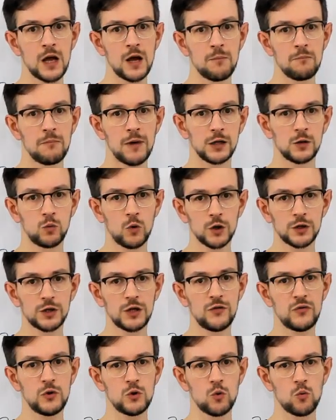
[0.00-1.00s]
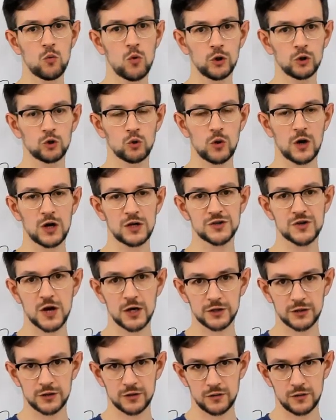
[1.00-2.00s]
But what if you want to
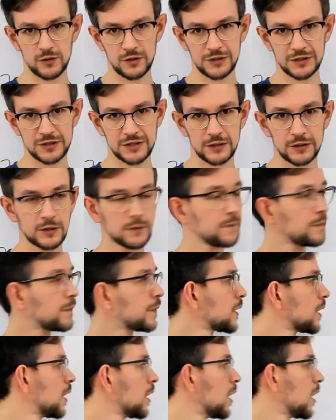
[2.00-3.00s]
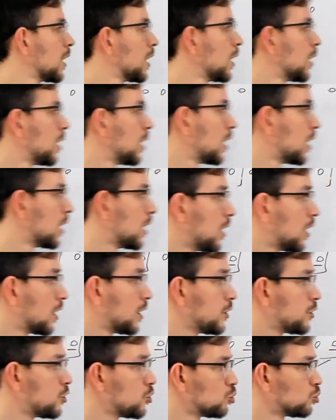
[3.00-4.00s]
construct this set?
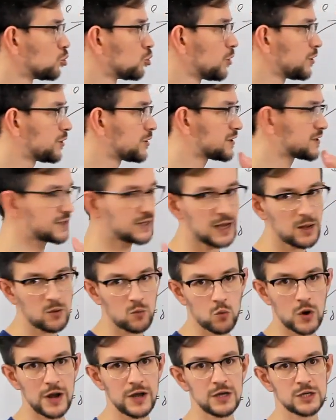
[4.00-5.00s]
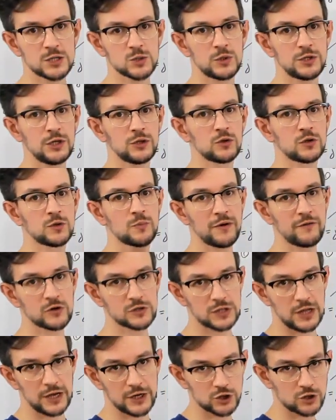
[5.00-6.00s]
You do it the same way as we did in the previous
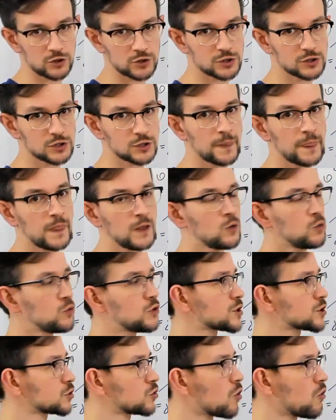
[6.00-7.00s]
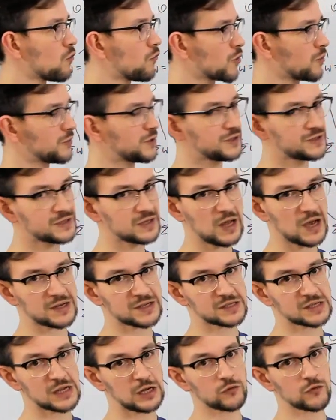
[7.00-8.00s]
lectures. You just go from this last
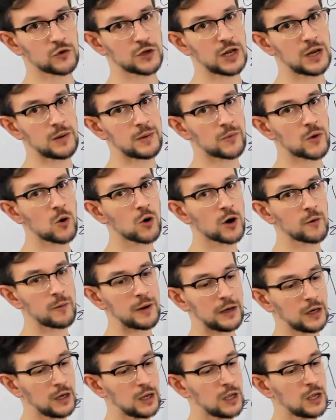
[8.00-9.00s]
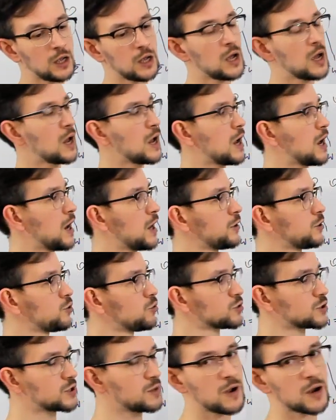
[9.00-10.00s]
state of your dynamic programming and
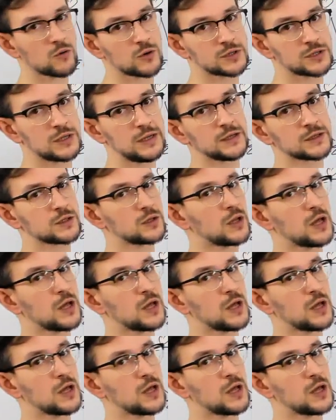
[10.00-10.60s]
use the backwards links.